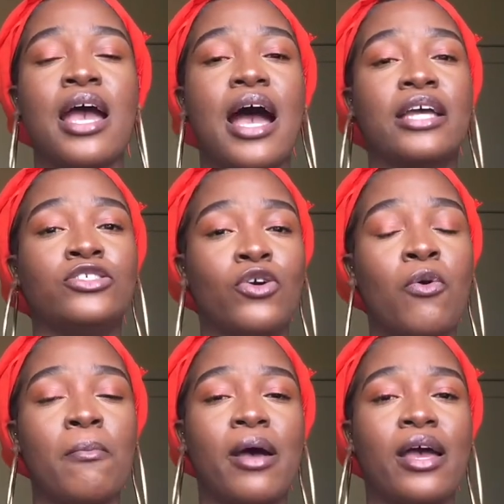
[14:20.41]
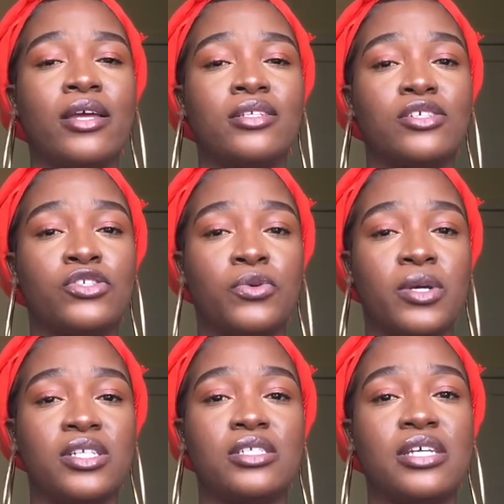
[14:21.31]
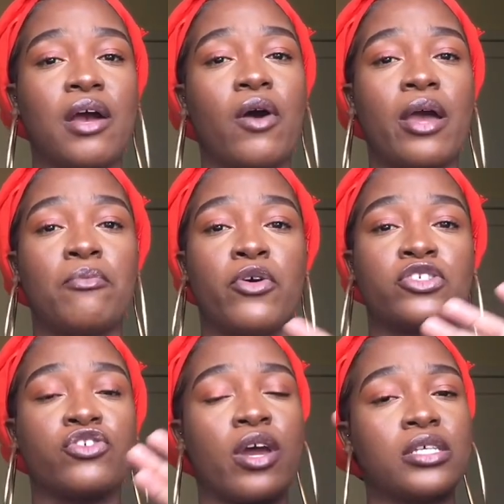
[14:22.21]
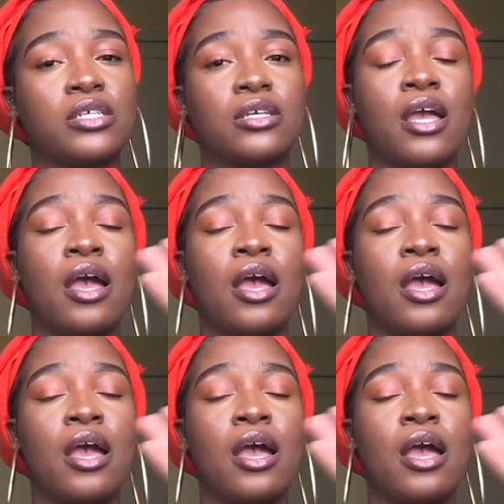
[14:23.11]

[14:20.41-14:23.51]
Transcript: I don't mind doing DIY moisturizing